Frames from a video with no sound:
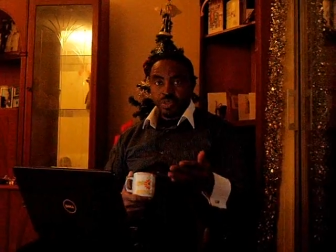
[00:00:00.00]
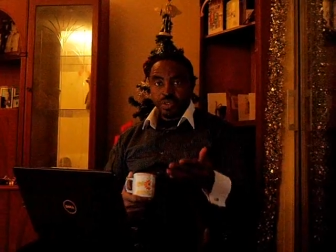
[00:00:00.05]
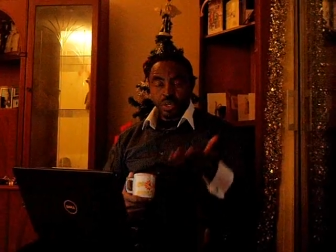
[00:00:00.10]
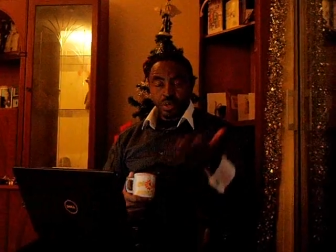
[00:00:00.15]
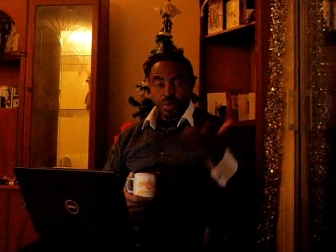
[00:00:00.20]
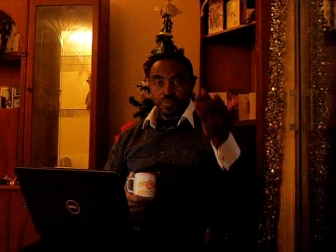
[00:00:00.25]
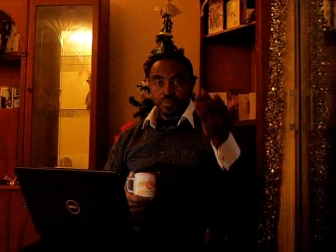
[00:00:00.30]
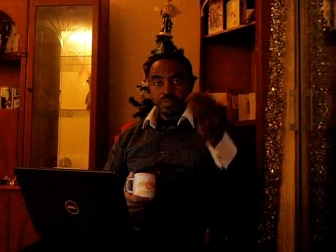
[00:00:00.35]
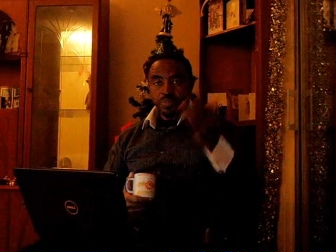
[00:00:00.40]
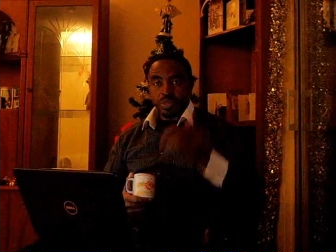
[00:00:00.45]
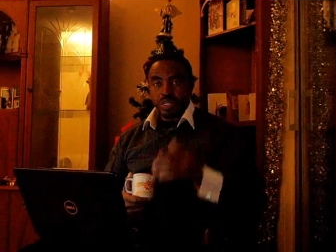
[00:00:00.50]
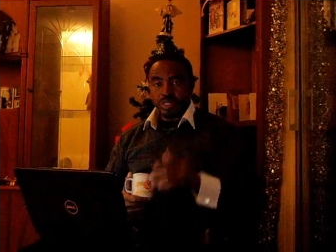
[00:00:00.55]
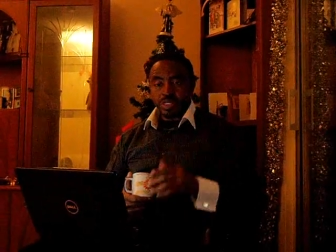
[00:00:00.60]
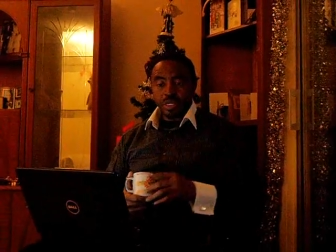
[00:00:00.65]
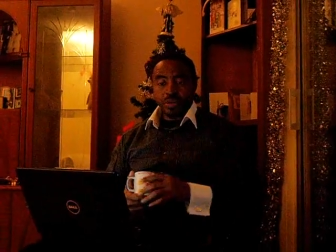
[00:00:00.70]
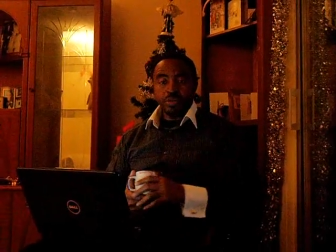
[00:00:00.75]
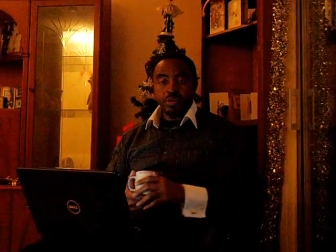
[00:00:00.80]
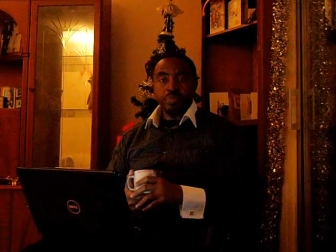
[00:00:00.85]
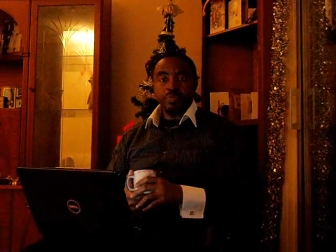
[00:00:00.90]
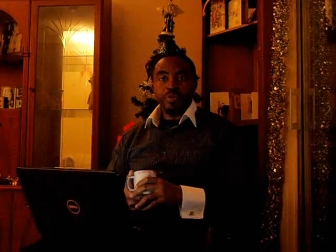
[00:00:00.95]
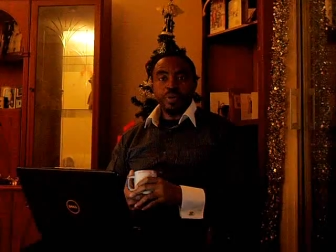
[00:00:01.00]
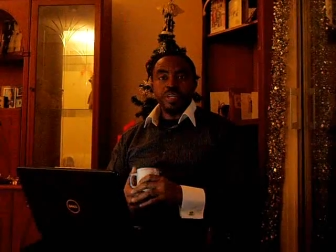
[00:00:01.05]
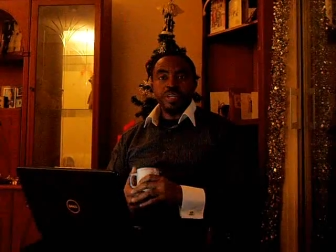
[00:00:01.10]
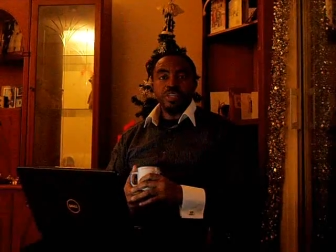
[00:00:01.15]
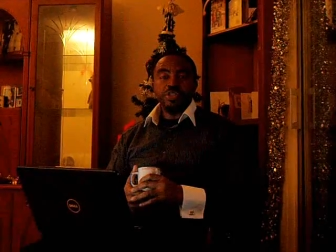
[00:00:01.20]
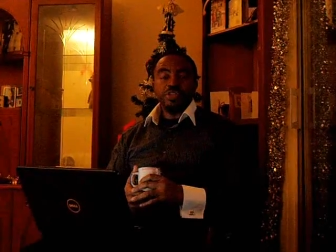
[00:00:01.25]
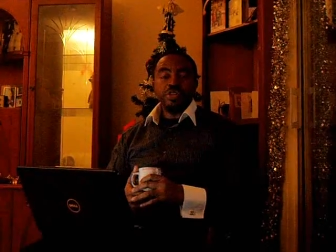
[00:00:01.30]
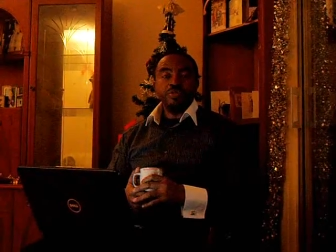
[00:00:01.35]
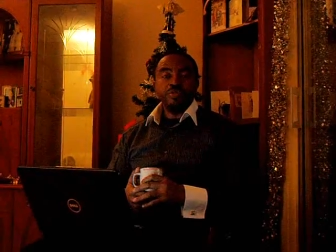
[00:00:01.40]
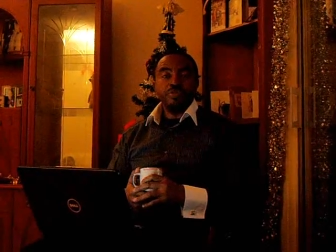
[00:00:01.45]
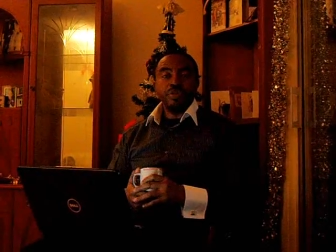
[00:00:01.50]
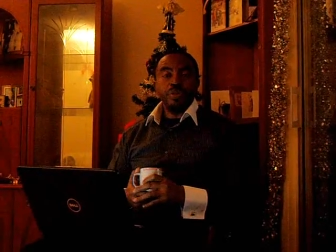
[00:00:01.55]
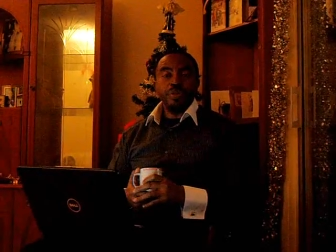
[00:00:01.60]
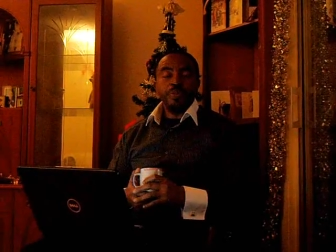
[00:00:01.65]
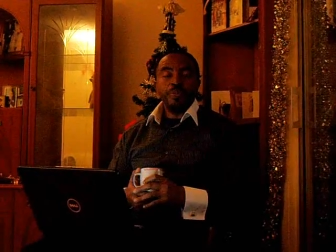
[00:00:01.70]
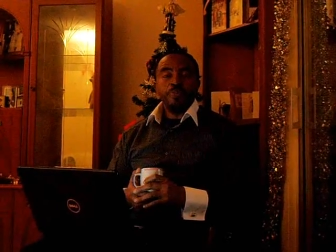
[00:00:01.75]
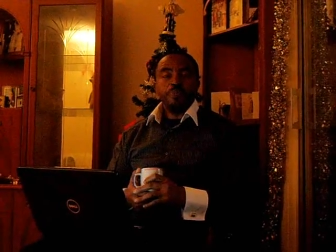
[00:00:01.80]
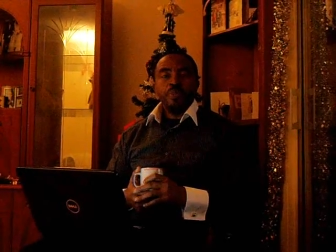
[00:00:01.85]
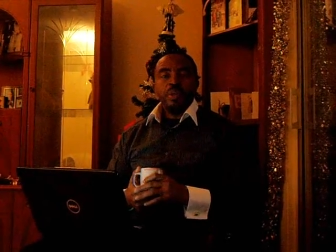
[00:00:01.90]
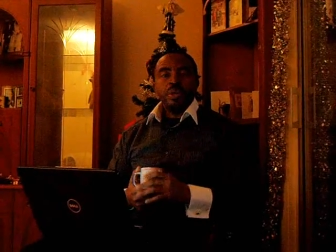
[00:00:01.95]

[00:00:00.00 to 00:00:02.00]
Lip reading: So that's a good prediction for you.